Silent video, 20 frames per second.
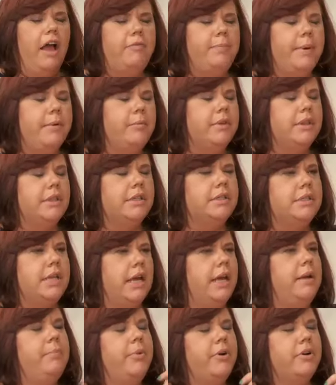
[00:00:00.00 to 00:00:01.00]
I've been with the
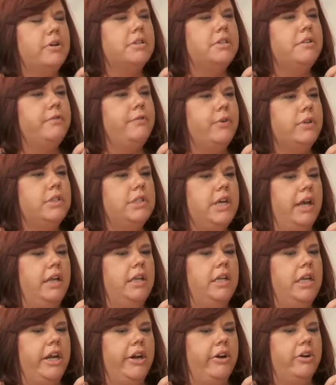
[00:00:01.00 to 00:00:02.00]
same person for
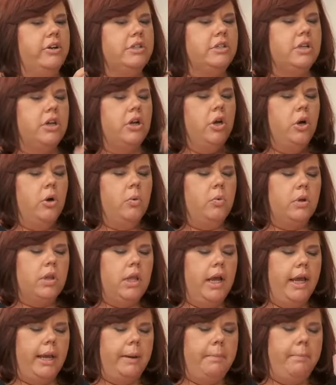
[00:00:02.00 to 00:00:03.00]
10 years. We're
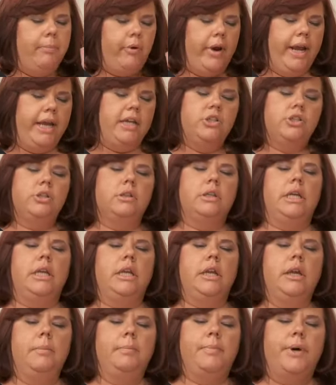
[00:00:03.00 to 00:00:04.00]
like
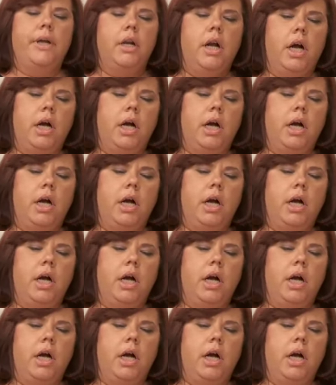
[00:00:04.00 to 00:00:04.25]
Brangelina, but